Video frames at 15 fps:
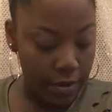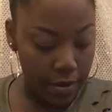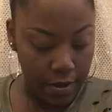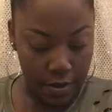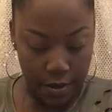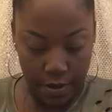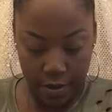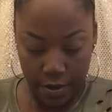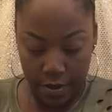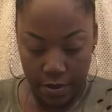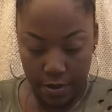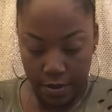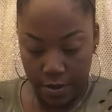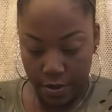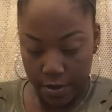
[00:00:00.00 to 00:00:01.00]

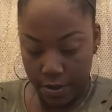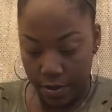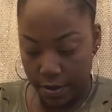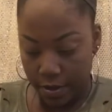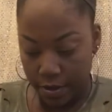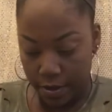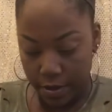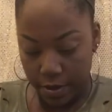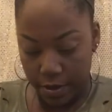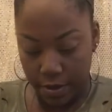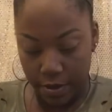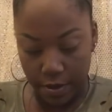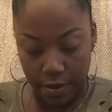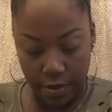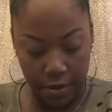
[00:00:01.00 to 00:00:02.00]

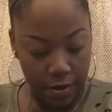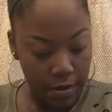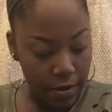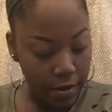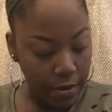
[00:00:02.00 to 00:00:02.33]
Nobody speaks.